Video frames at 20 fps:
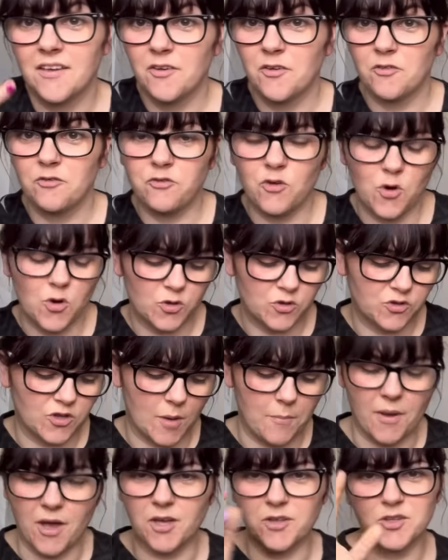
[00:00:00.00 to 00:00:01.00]
for
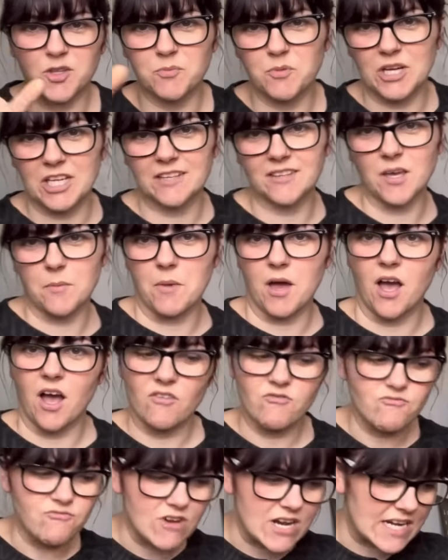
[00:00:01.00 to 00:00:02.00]
summer, spring summer.
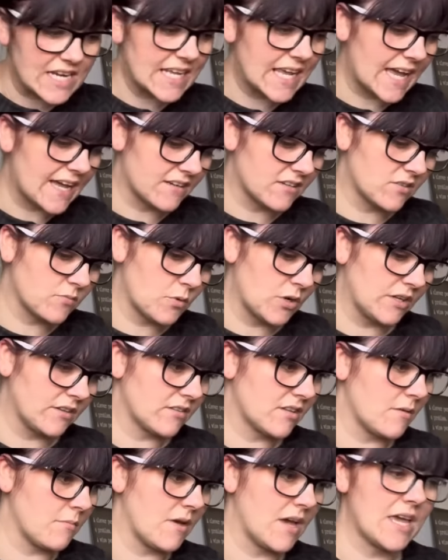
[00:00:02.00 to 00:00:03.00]
I really had spring
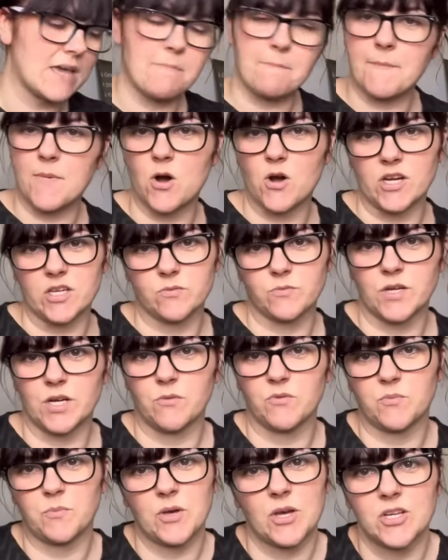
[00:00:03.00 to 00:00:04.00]
summer in mind when
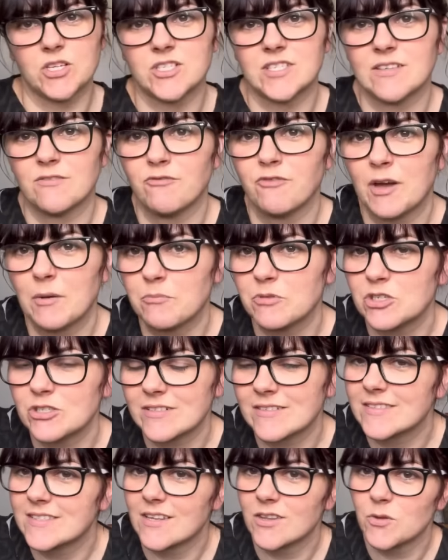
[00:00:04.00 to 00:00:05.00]
I was purchasing
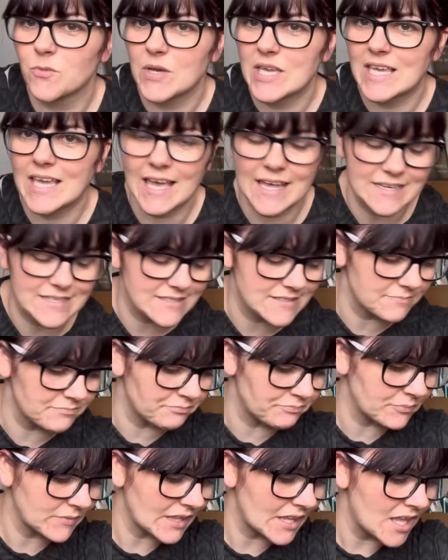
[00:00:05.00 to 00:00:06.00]
fabrics at the weekend.
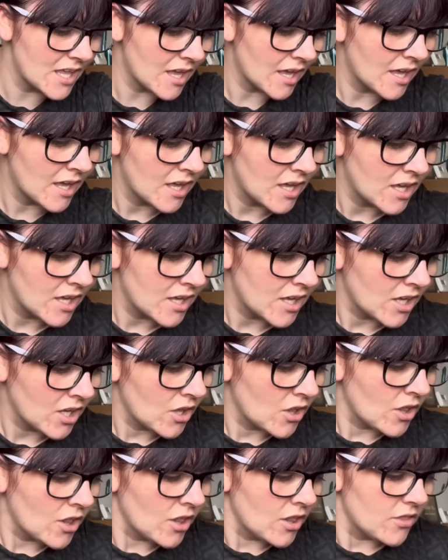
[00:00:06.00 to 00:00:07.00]

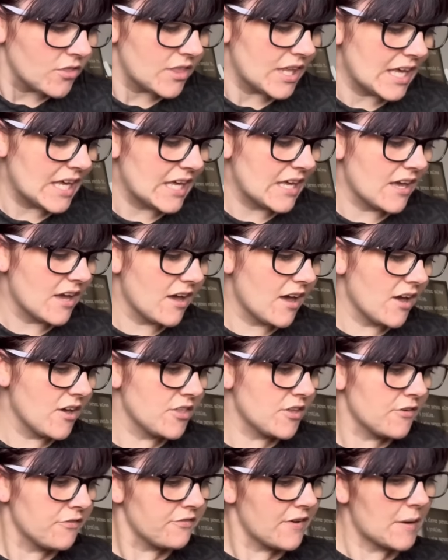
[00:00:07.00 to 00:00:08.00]
The
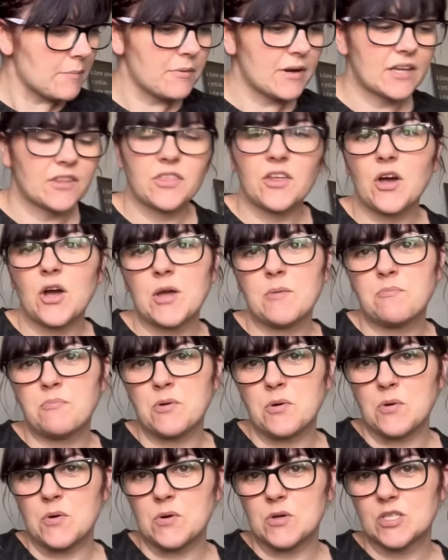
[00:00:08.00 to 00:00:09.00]
other fabric that I
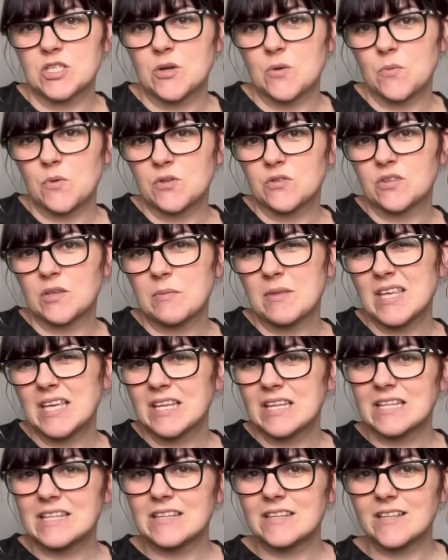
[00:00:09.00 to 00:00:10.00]
bought was
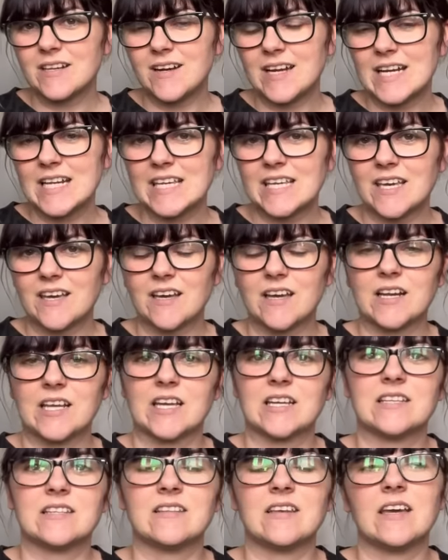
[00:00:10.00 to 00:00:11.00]
something that's slightly
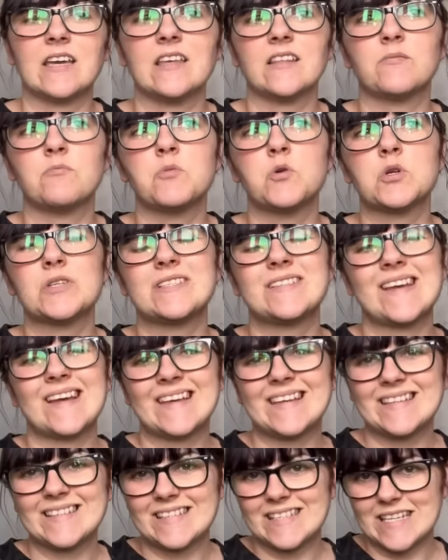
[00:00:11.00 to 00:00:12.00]
girly. I'd say it's more
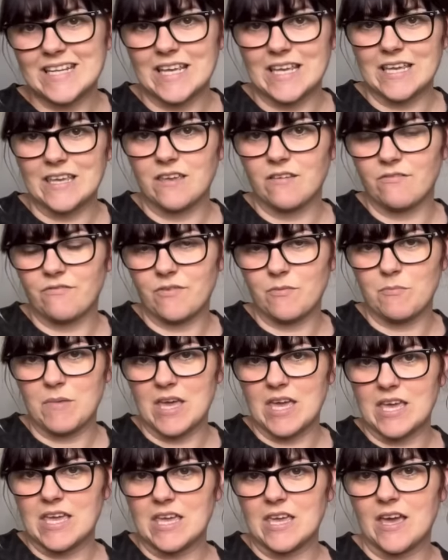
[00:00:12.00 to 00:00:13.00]
dainty for
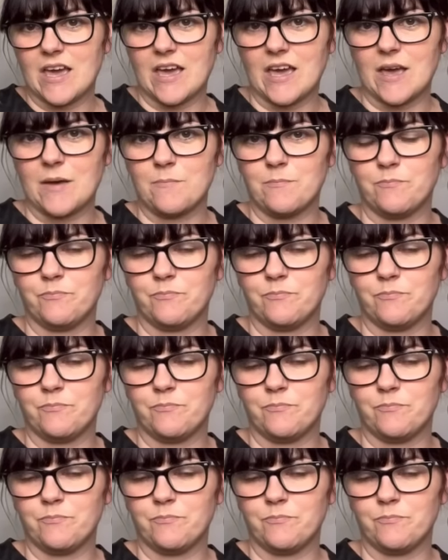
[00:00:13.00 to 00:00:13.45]
me. I